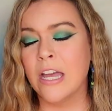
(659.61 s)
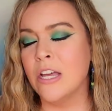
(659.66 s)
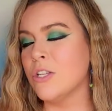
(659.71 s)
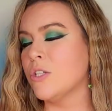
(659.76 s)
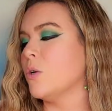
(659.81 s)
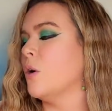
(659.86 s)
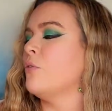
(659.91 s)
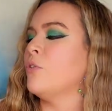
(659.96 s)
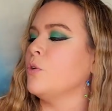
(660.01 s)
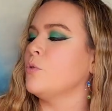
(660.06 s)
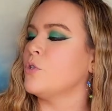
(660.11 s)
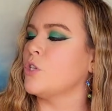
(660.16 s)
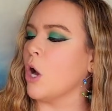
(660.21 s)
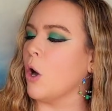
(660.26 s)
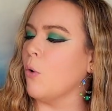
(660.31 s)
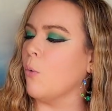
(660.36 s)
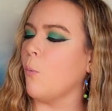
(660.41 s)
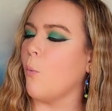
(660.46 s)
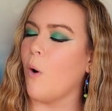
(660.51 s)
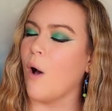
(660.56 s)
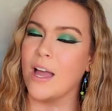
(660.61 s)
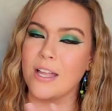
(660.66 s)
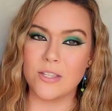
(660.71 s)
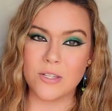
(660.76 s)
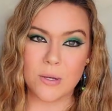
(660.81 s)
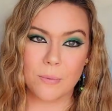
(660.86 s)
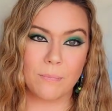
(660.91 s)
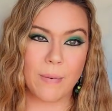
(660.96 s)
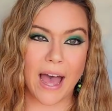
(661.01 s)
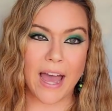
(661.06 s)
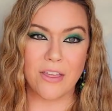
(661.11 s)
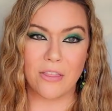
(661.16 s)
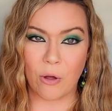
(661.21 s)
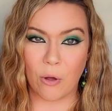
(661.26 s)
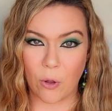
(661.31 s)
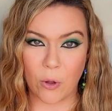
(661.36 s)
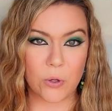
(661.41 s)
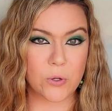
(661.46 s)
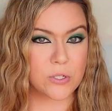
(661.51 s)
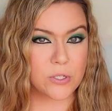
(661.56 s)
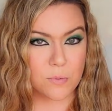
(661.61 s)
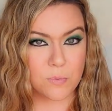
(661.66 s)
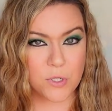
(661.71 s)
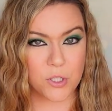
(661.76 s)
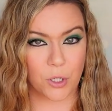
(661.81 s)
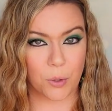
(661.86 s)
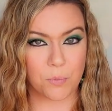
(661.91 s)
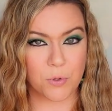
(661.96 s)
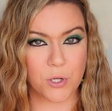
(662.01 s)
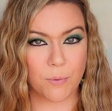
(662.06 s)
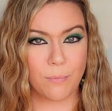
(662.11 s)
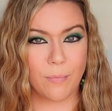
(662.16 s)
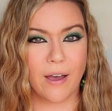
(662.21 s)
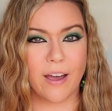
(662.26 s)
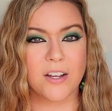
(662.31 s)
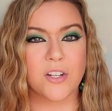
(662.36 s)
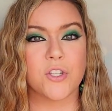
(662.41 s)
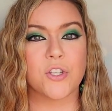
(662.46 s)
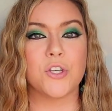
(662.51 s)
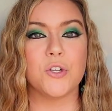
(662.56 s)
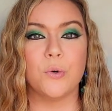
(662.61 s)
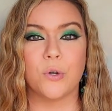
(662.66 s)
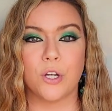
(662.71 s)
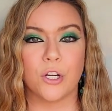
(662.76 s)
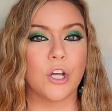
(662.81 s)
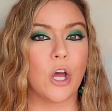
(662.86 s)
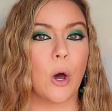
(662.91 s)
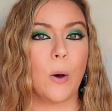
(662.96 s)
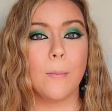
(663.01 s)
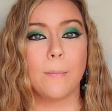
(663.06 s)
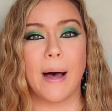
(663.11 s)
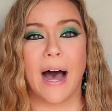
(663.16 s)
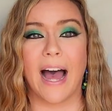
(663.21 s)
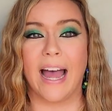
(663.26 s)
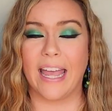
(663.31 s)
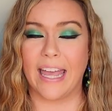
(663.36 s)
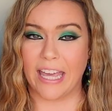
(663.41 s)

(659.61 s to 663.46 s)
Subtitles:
So if you don't want to buy the whole subscription box, you could go buy